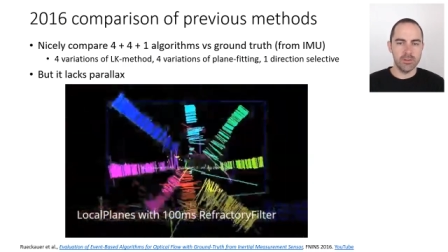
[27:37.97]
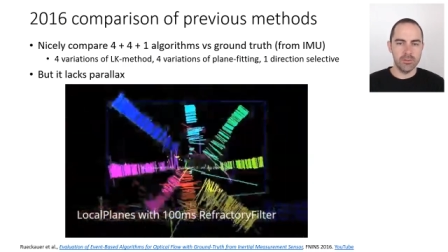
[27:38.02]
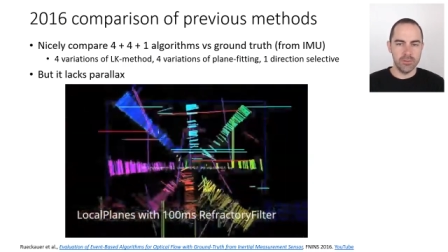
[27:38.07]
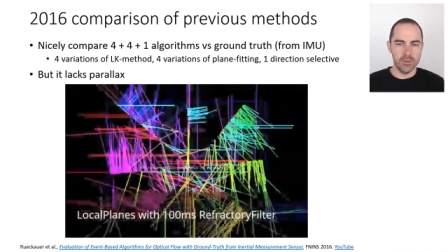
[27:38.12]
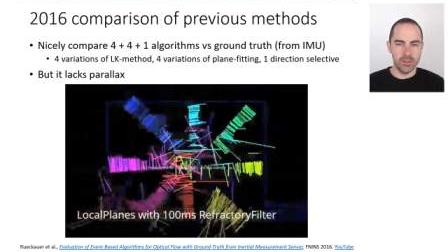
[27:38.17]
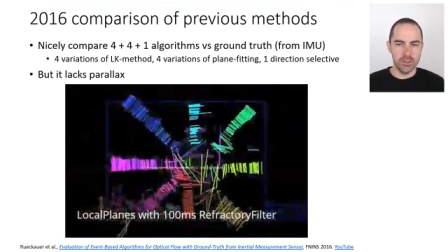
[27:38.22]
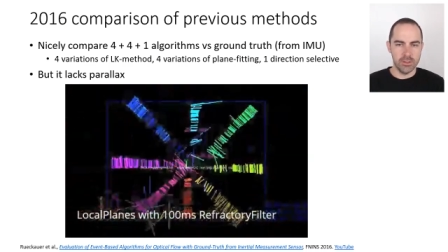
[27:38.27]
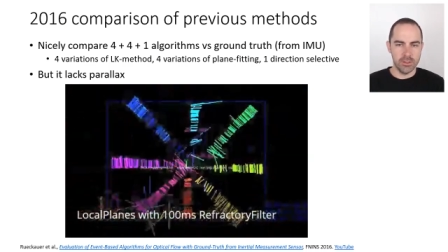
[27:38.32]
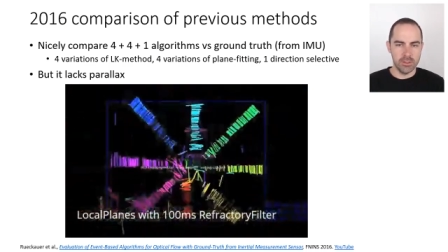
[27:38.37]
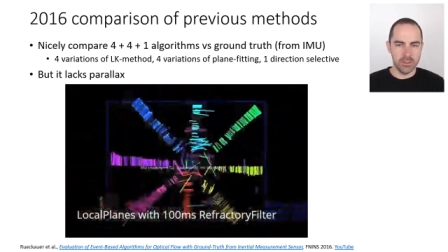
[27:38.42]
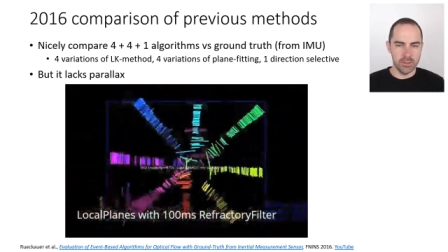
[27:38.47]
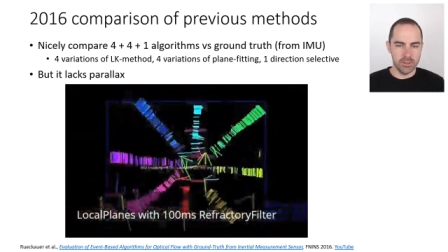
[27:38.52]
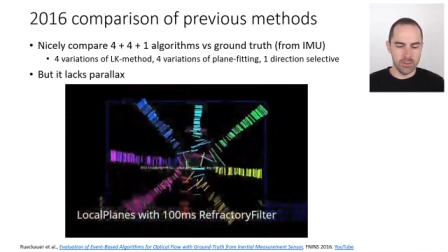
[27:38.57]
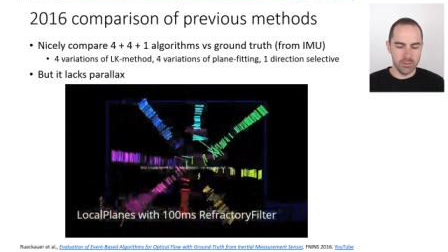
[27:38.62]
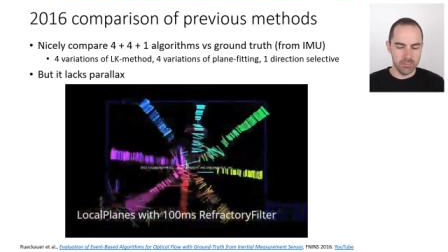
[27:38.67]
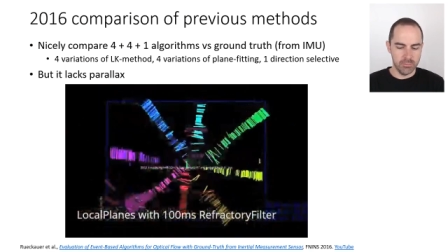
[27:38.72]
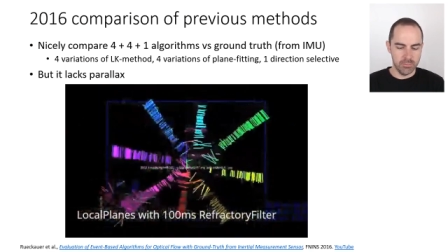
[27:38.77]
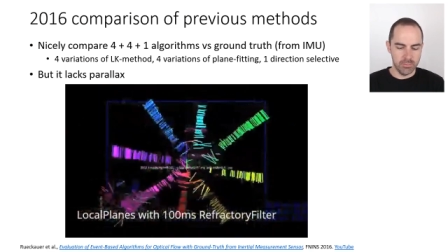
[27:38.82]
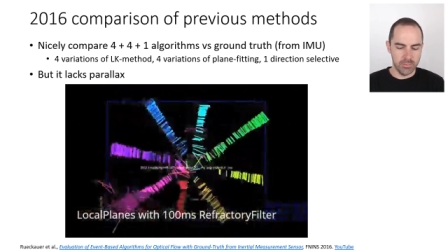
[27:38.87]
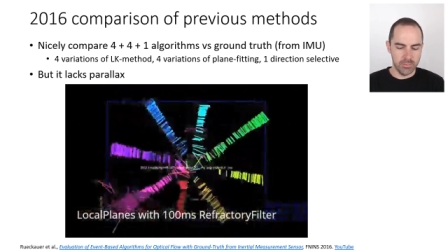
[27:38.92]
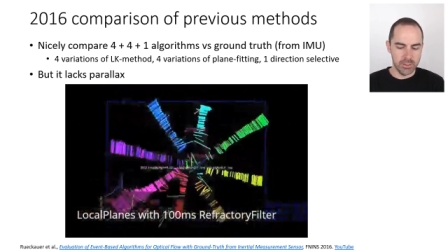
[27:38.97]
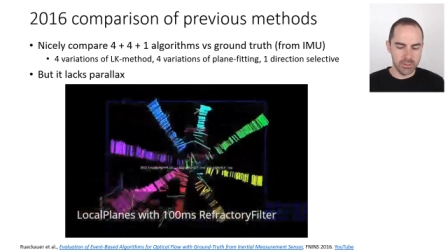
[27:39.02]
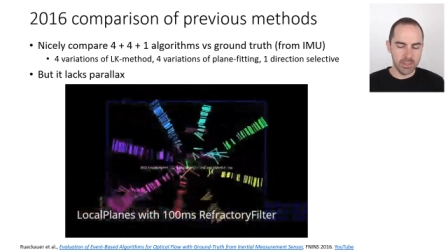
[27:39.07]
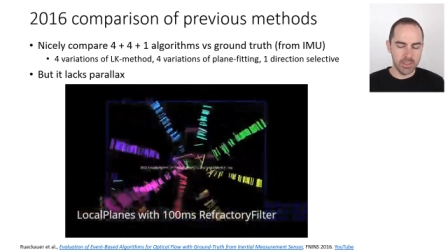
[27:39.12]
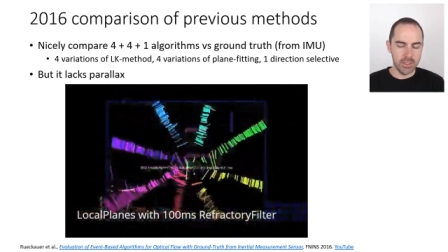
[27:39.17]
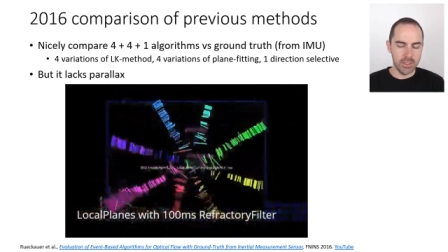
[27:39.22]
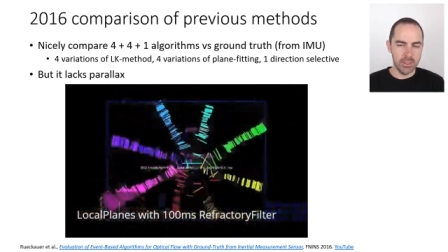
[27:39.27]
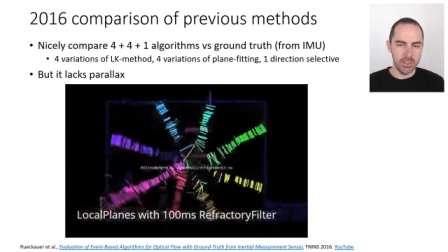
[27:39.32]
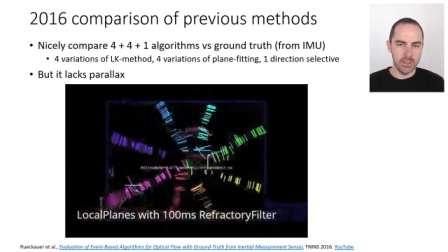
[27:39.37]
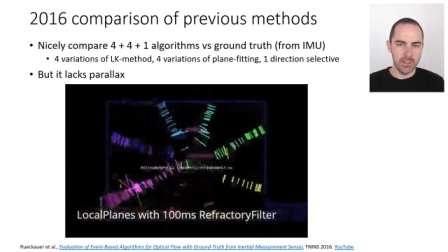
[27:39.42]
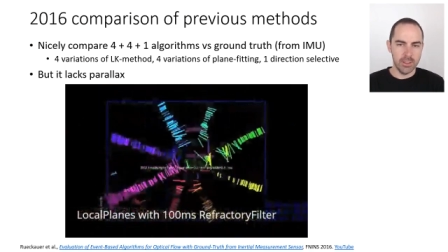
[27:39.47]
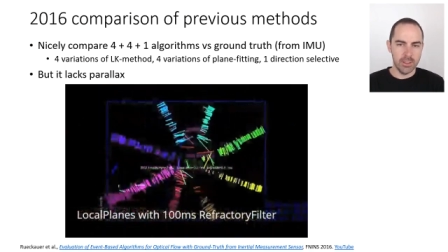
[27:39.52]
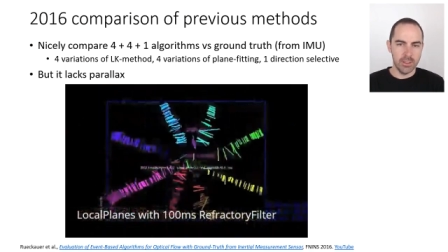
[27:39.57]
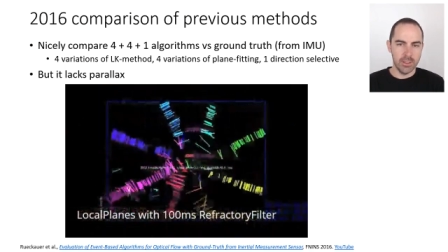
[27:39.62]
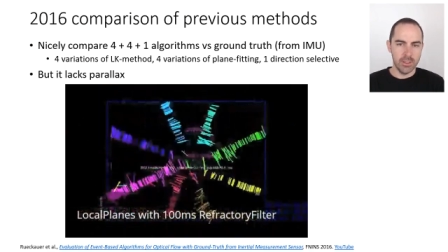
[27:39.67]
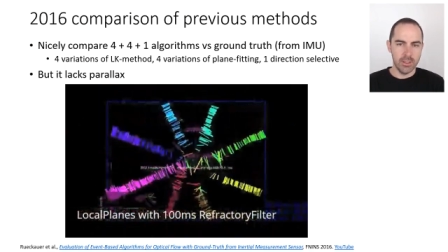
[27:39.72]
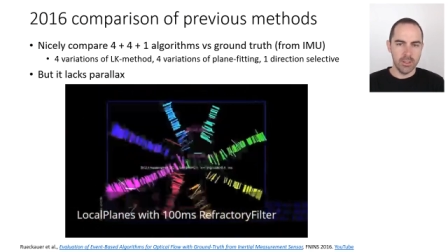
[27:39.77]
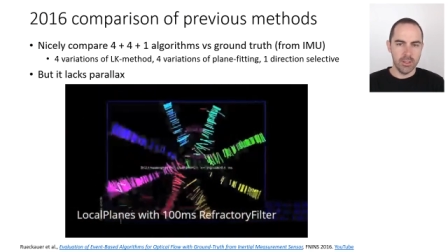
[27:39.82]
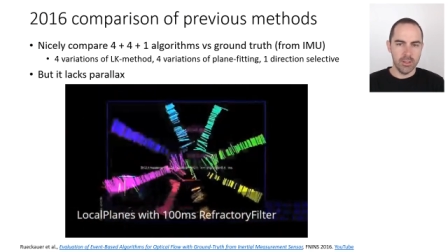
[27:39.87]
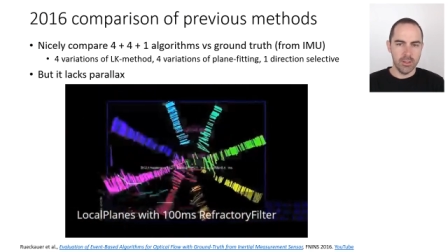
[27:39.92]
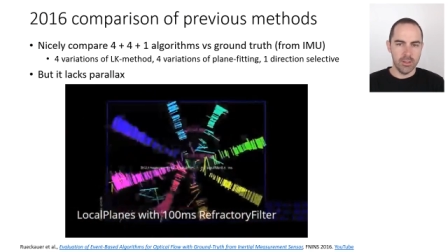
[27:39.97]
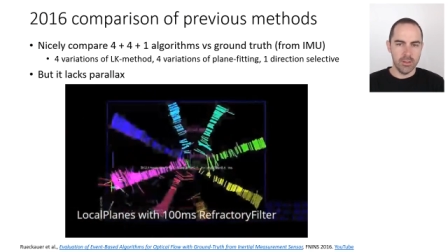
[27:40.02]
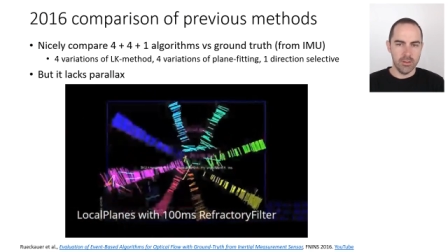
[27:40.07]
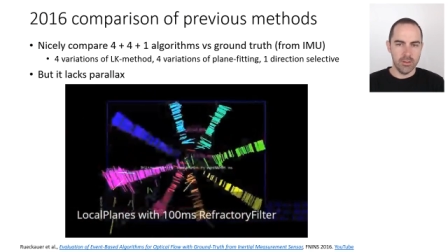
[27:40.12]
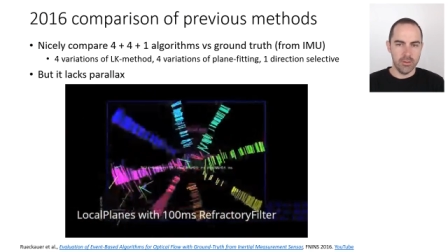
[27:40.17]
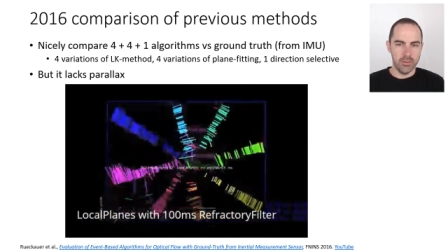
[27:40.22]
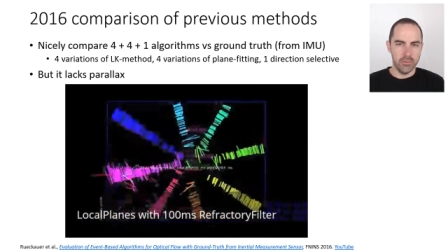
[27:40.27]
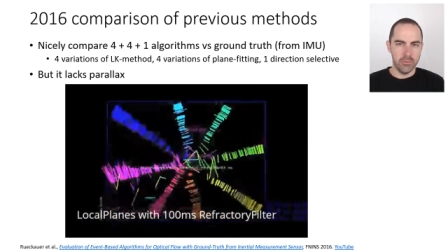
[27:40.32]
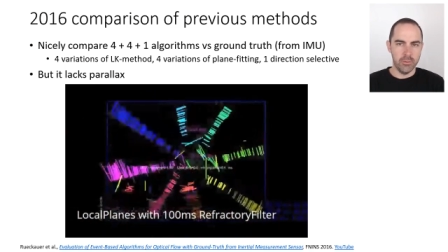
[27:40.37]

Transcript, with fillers: of this basically uh,